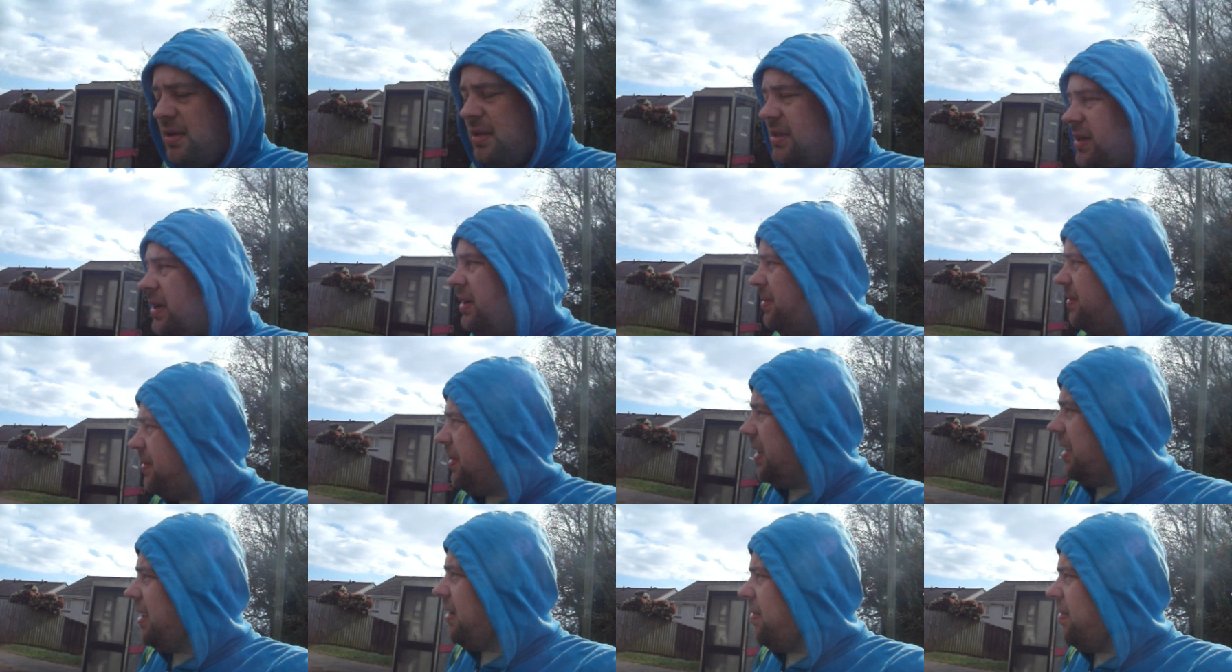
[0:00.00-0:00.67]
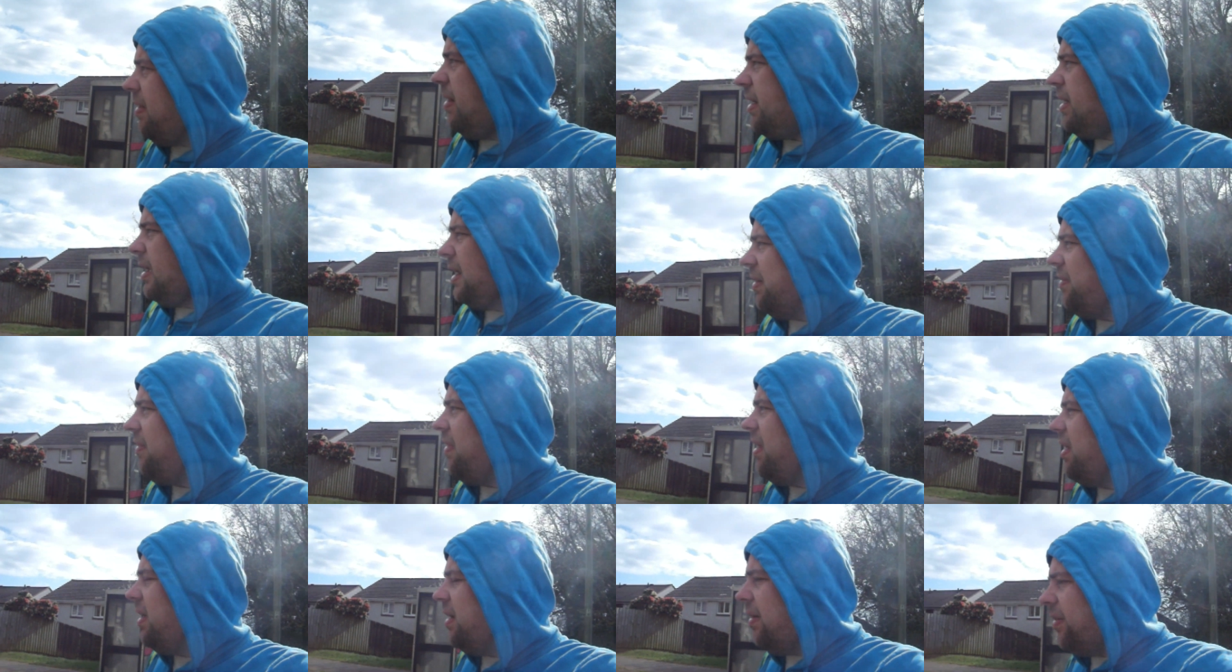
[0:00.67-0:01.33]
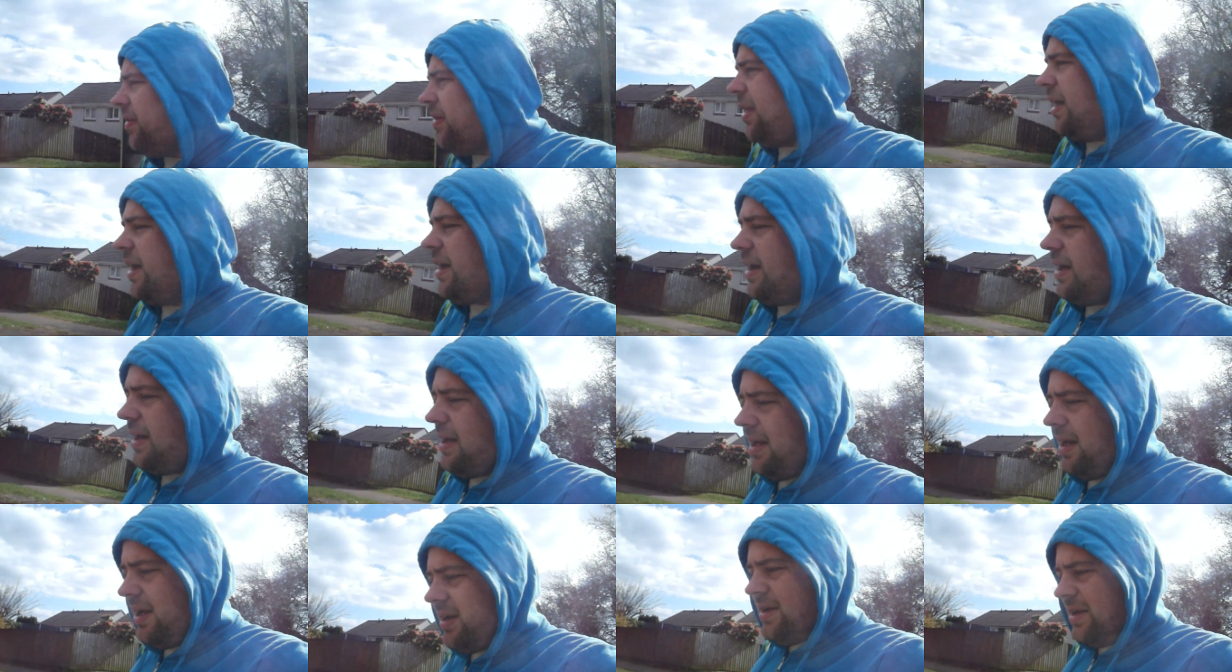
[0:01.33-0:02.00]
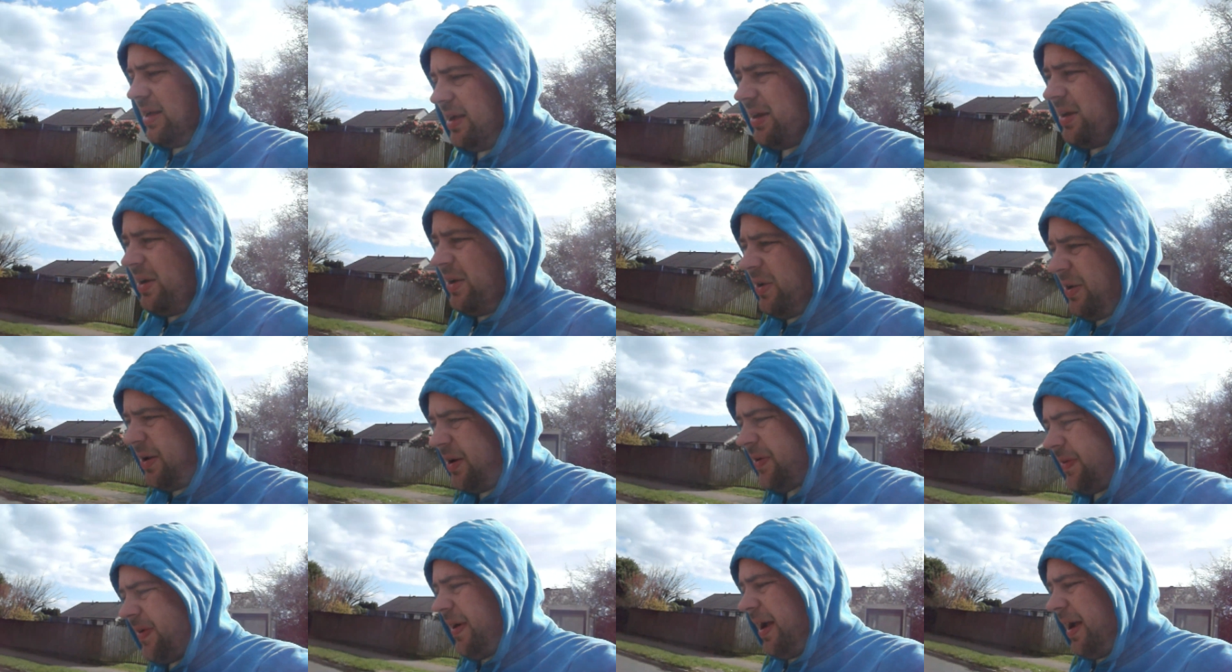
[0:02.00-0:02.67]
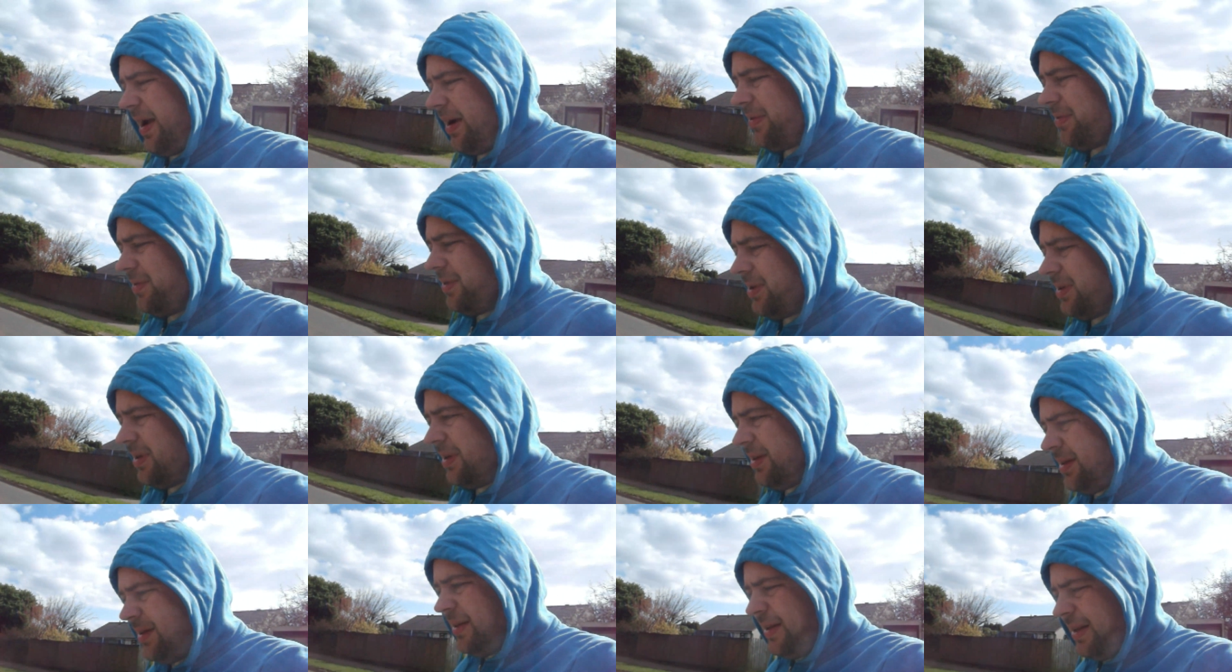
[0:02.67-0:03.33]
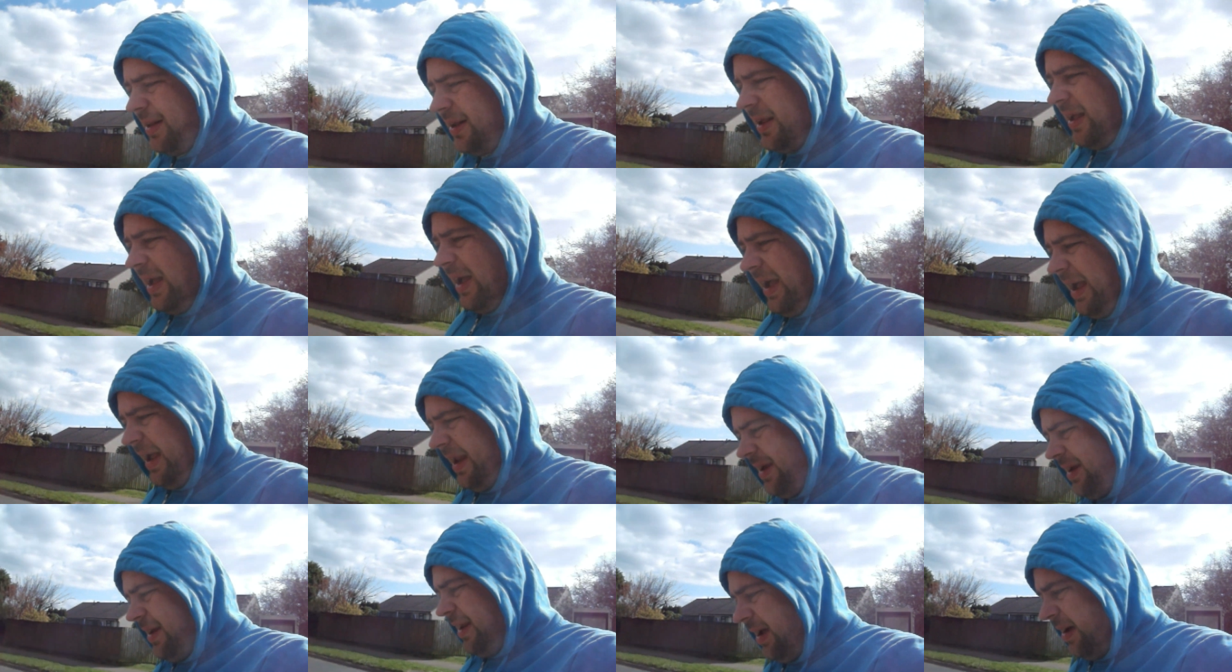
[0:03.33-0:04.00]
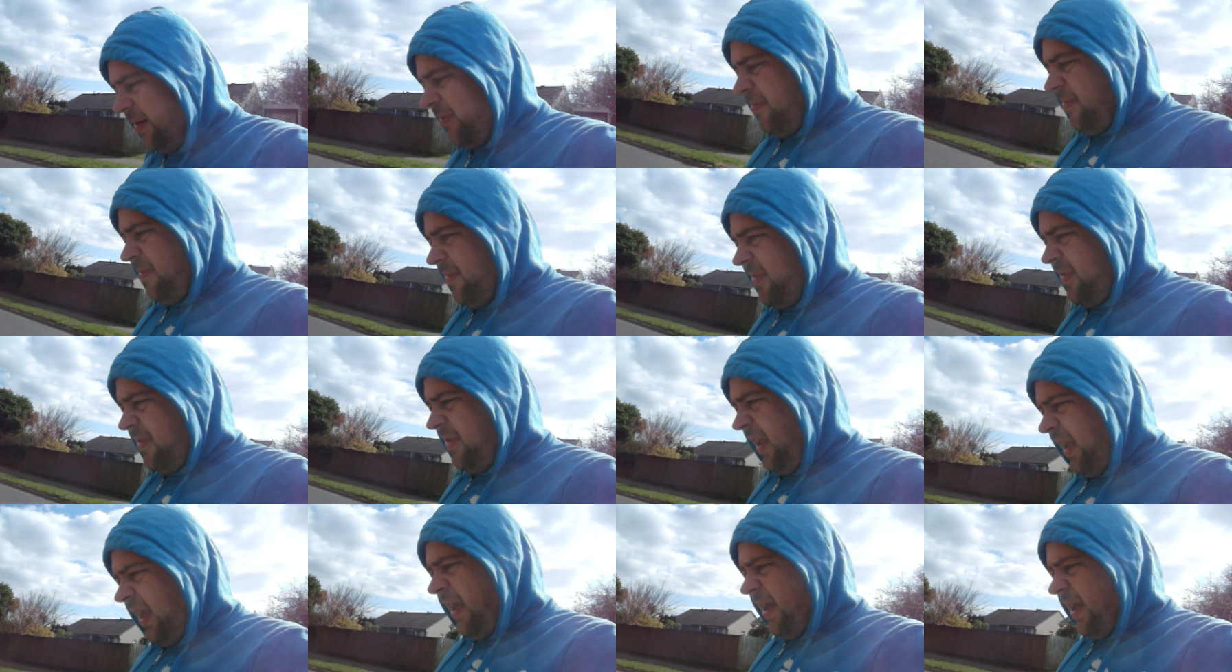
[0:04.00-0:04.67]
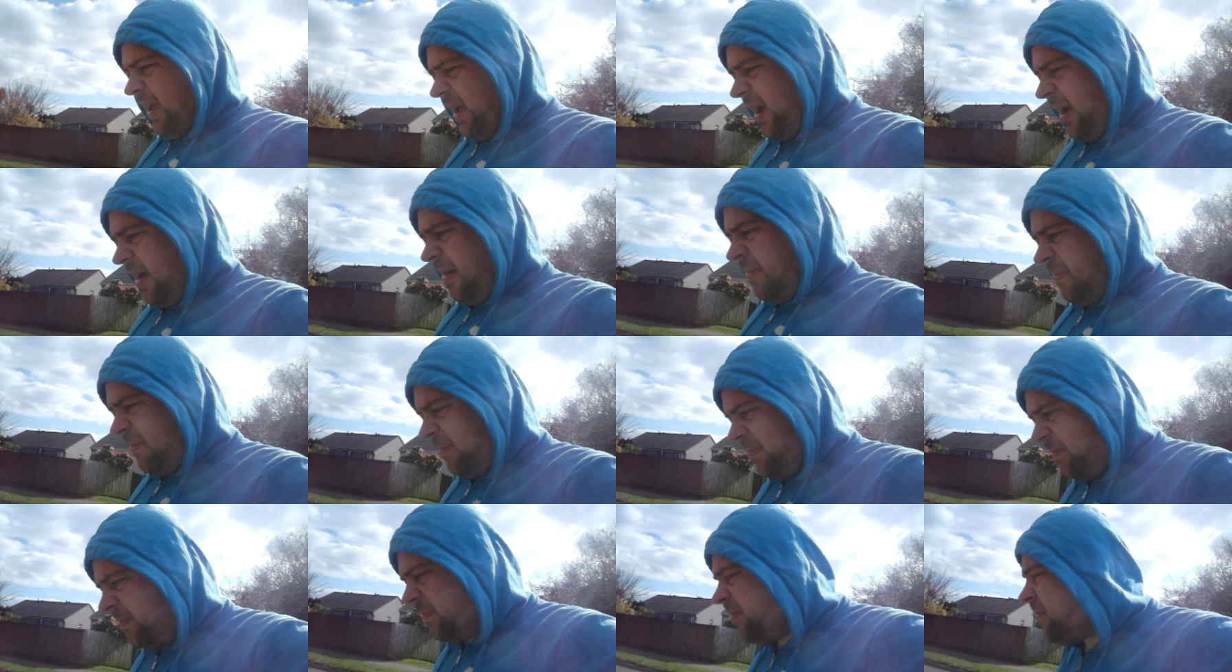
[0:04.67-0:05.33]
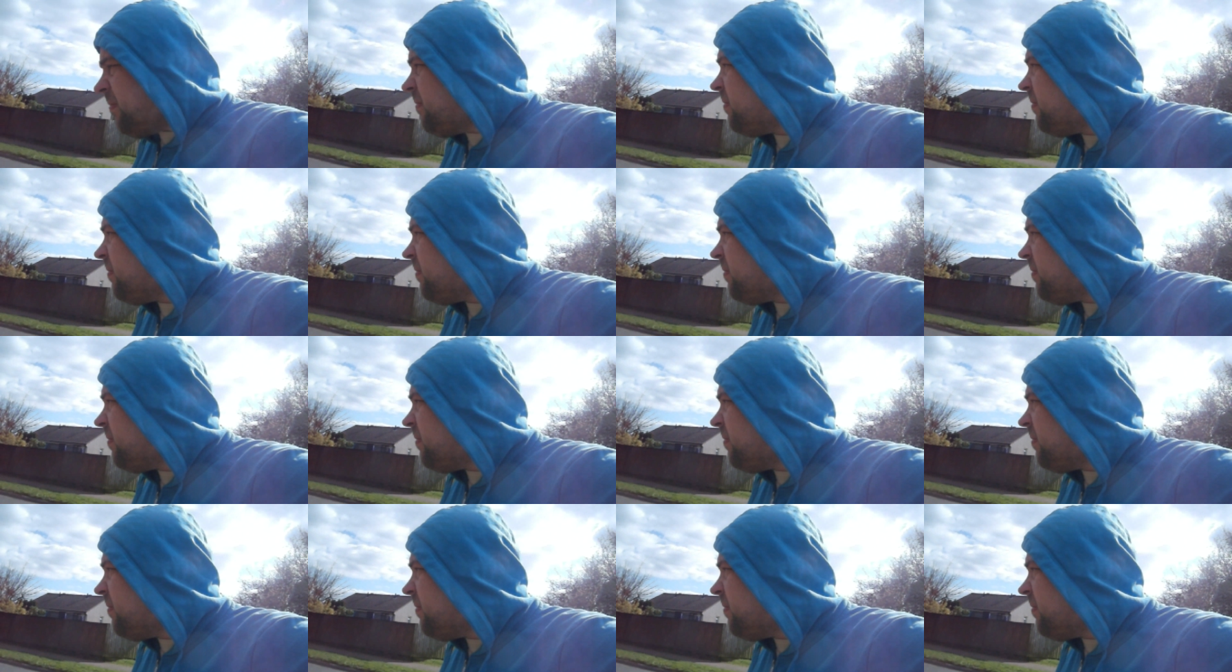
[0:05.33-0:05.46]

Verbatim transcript: So, like, we're gonna have a little uh, look around and um, see um,